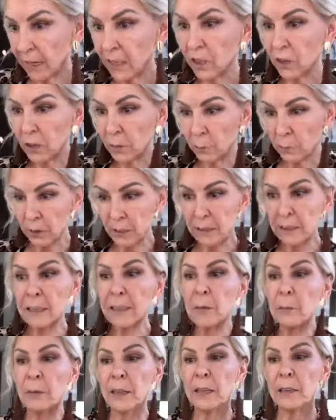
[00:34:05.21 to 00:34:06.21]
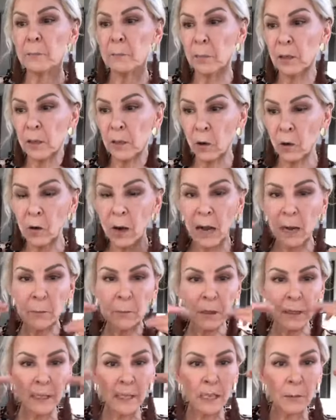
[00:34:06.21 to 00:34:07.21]
and you could put a little bit below. I'm
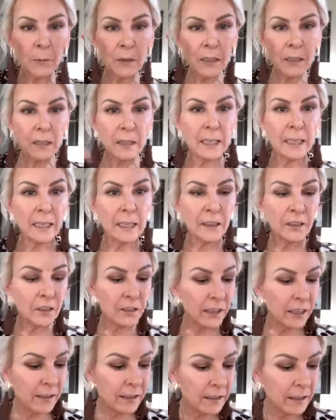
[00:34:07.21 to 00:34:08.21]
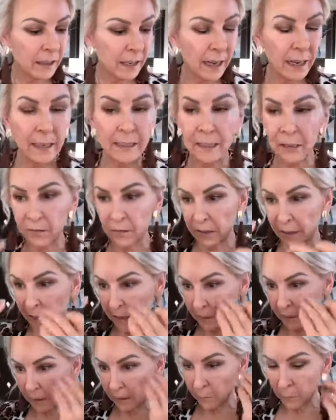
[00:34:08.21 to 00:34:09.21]
going to keep it clean underneath today except for
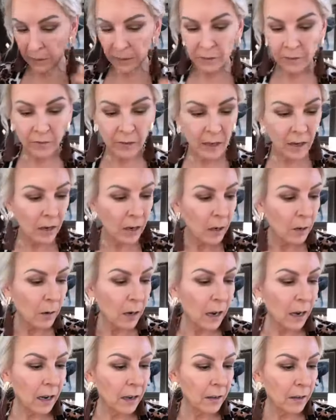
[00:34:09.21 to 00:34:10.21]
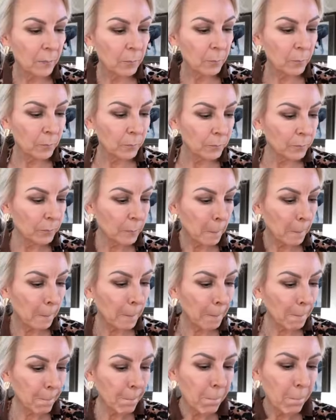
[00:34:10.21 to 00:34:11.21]
that little bit of um,
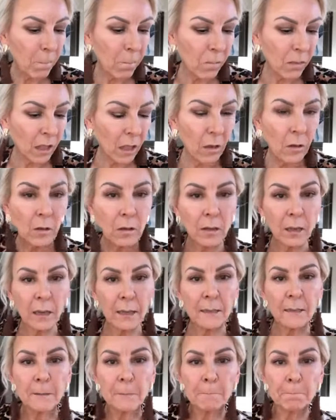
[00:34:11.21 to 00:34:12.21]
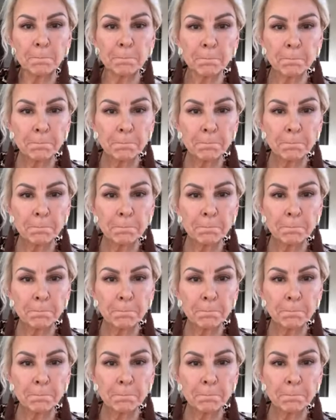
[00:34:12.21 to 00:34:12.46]
um,